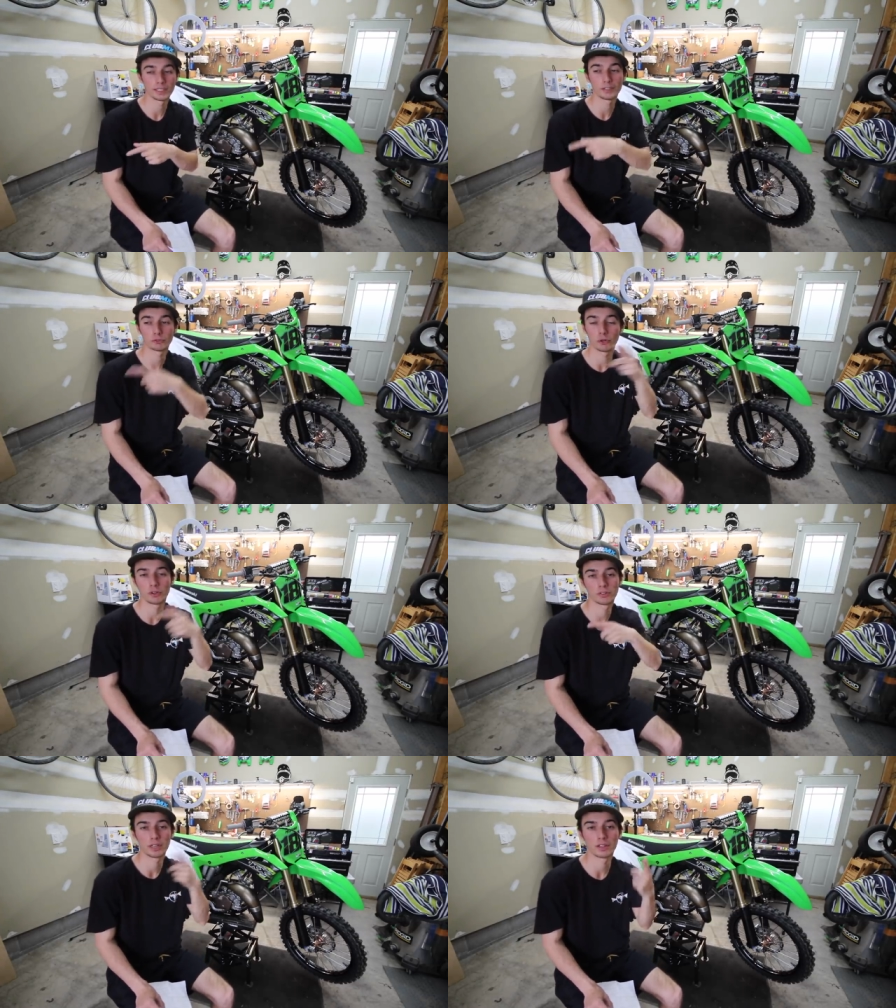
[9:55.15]
I just rode
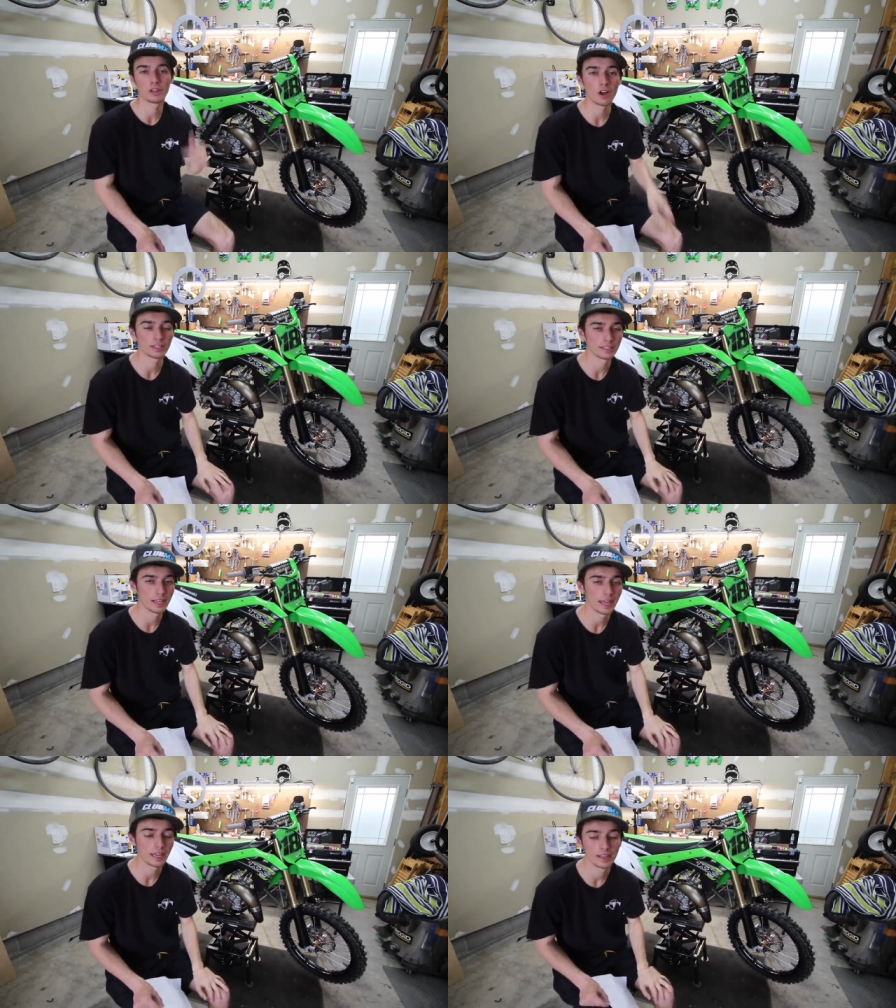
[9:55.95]
it around the lawn
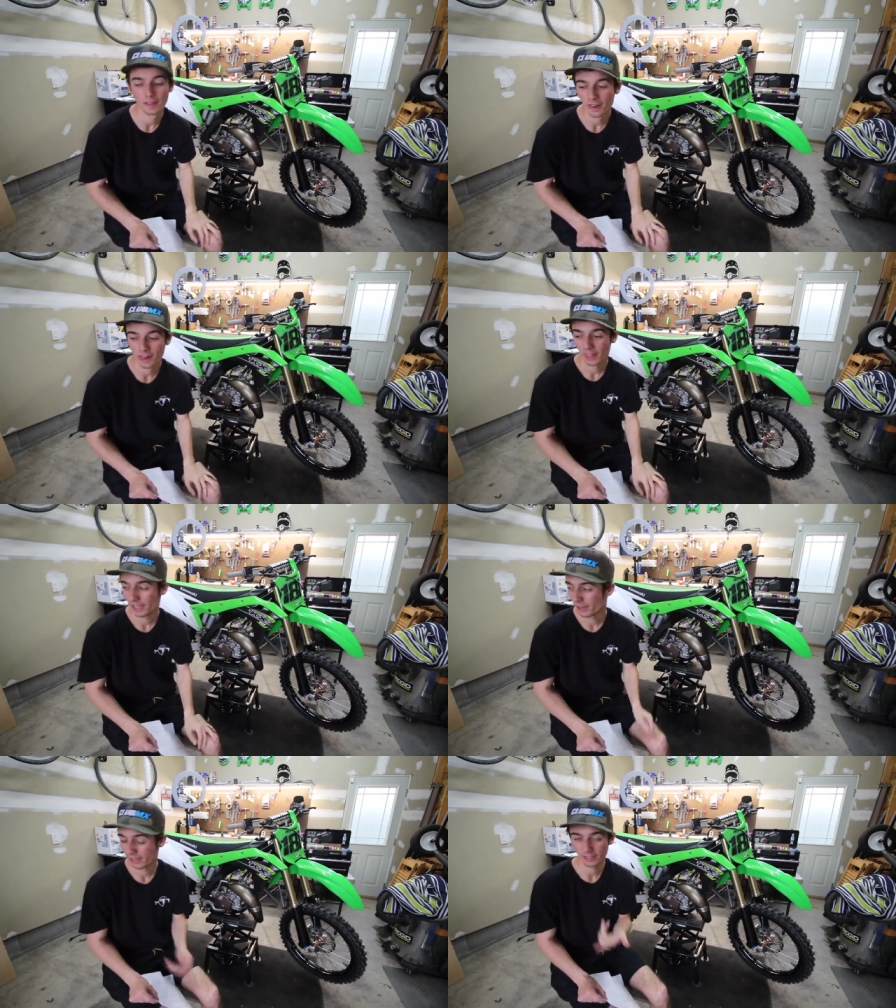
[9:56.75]
today,
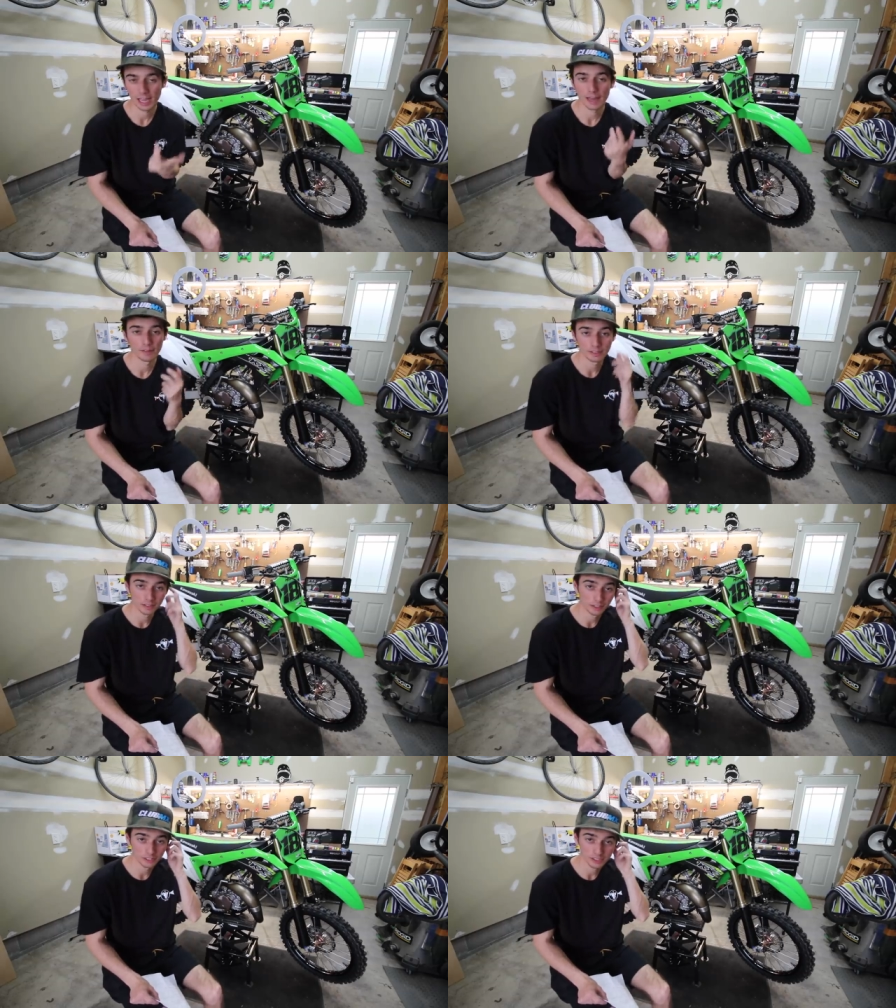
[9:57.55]
and because I
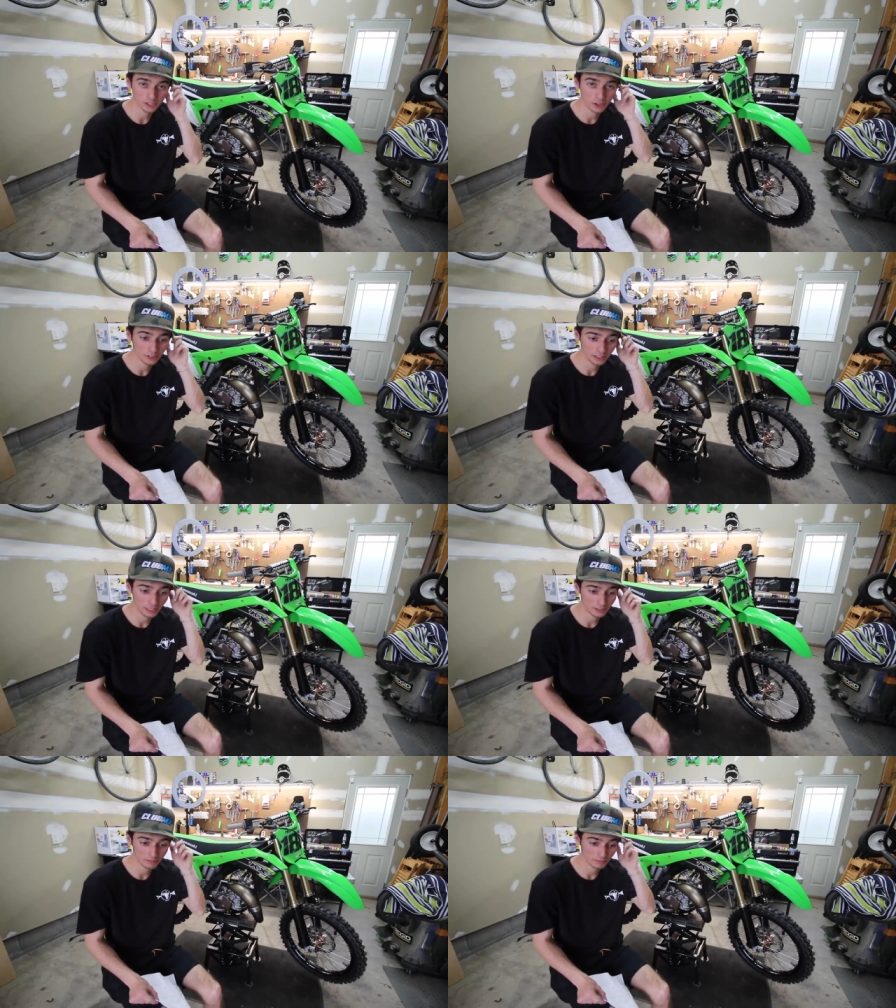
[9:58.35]
haven't literally started
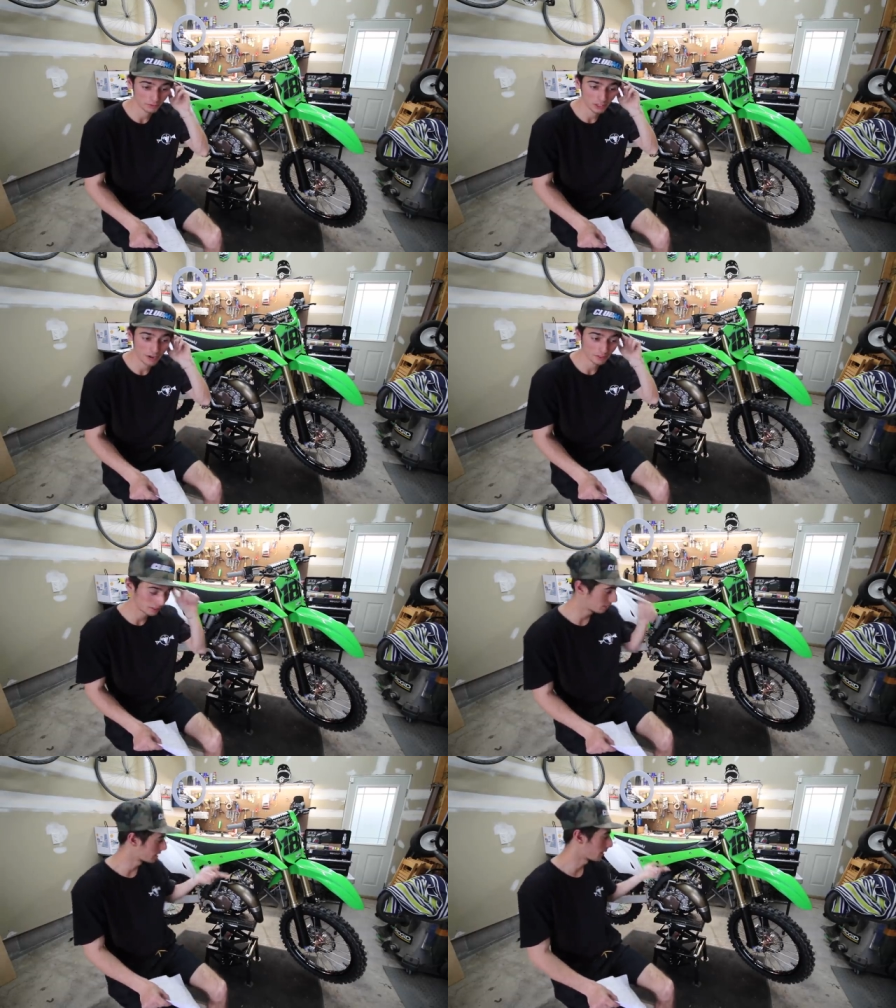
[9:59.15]
it in
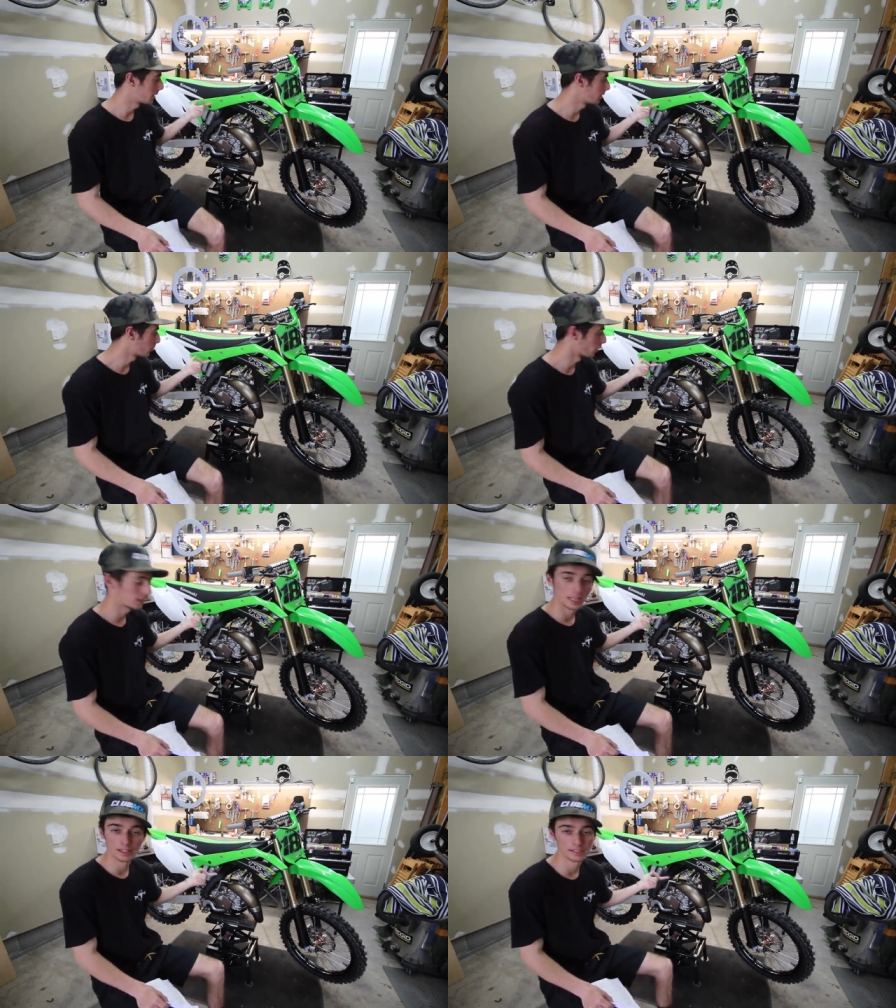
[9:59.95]
forever since I've been
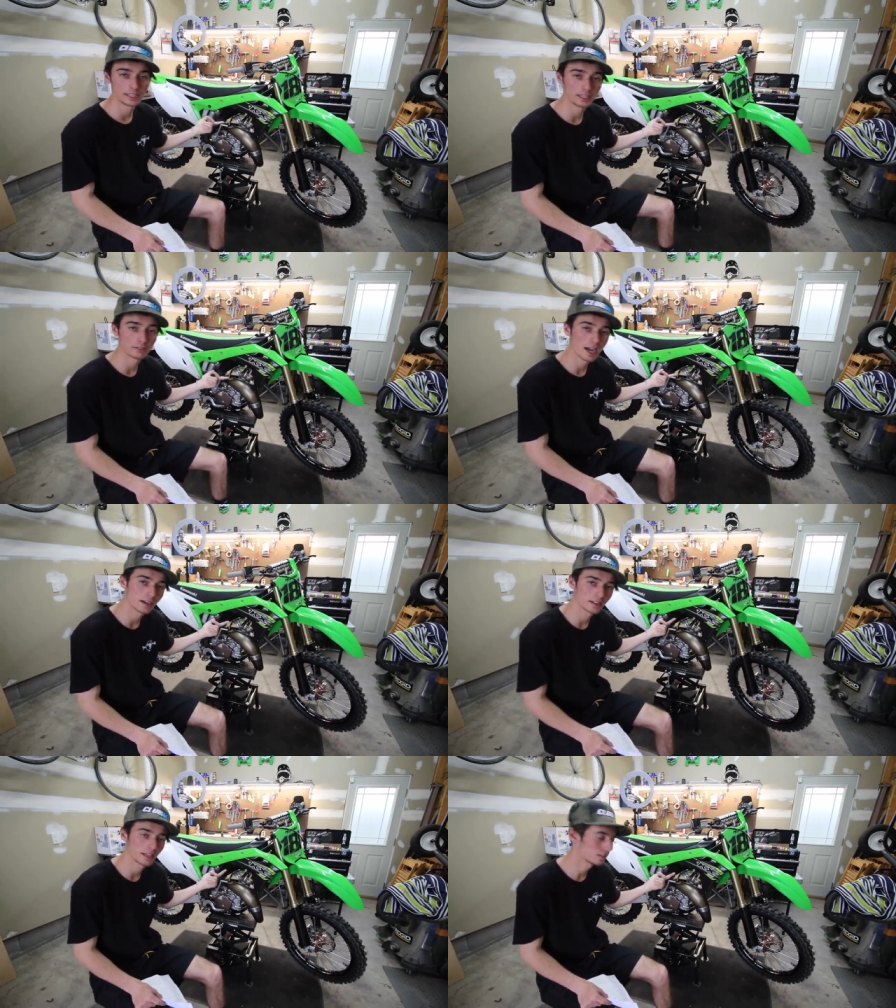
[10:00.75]
working on this thing and
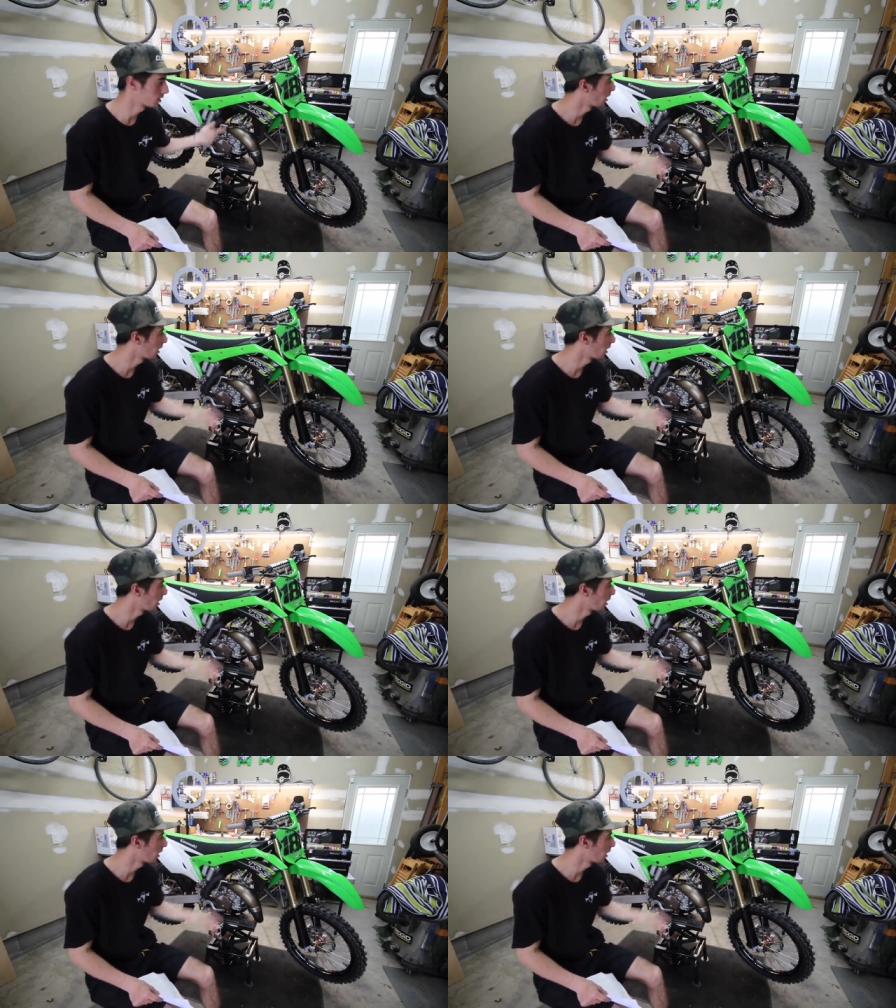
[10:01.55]
riding this.